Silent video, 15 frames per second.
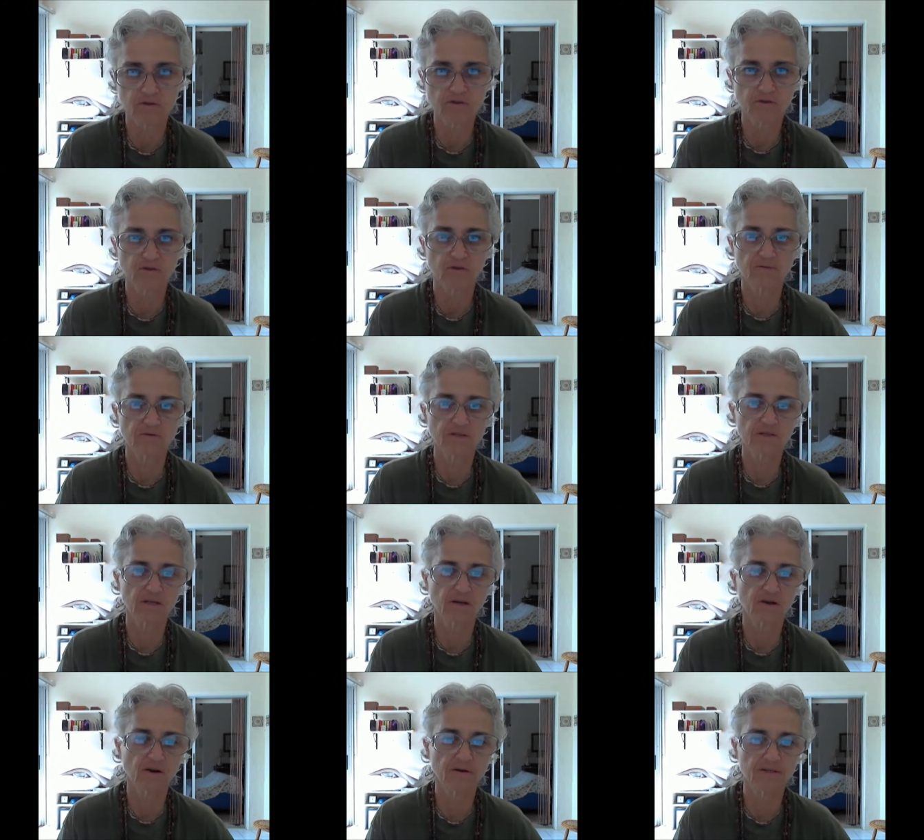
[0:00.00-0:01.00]
service
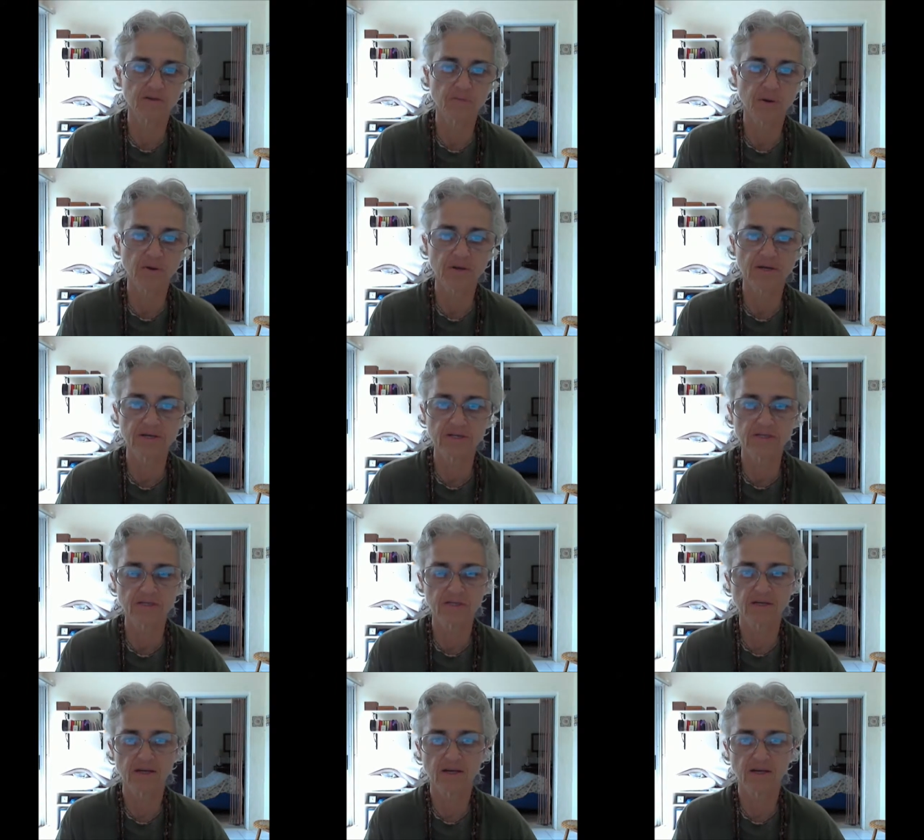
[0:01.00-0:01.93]
and our experience